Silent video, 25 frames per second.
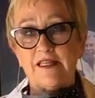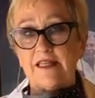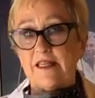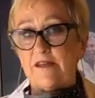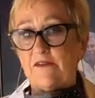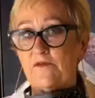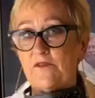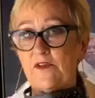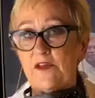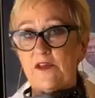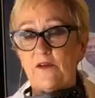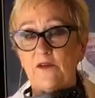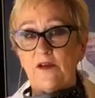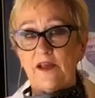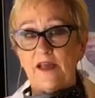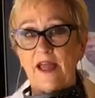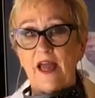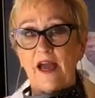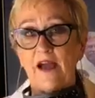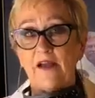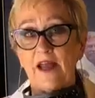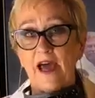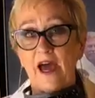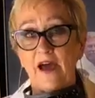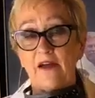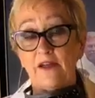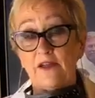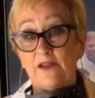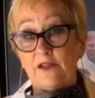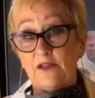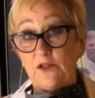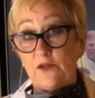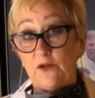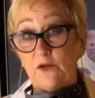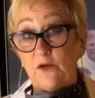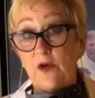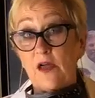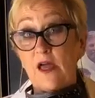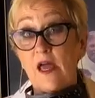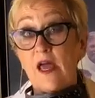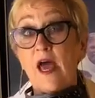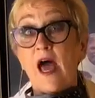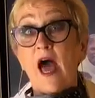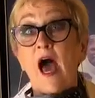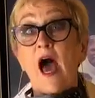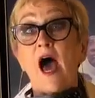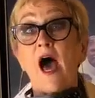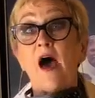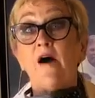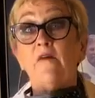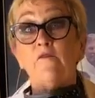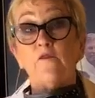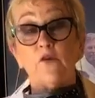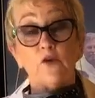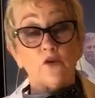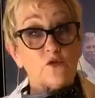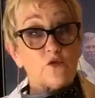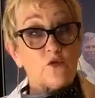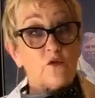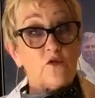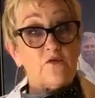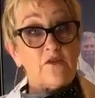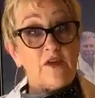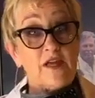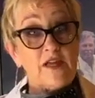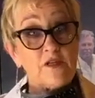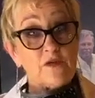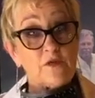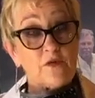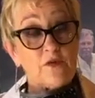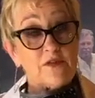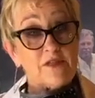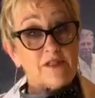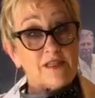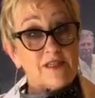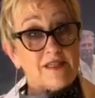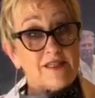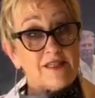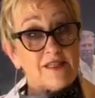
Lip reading: and figuring out how to do virtual facials.